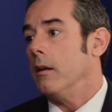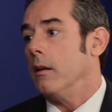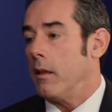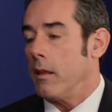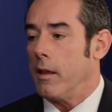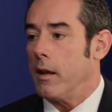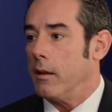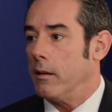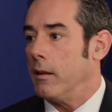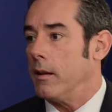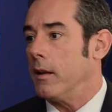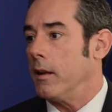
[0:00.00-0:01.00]

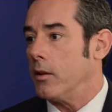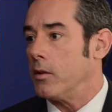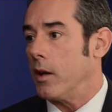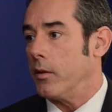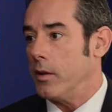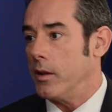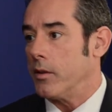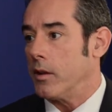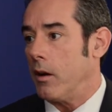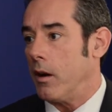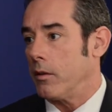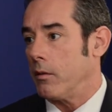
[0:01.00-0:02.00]
then the trustees
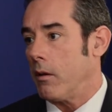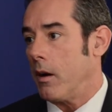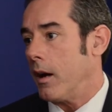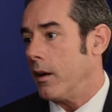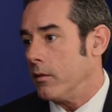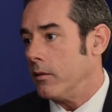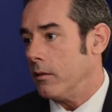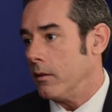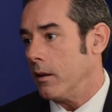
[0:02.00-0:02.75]
can authorize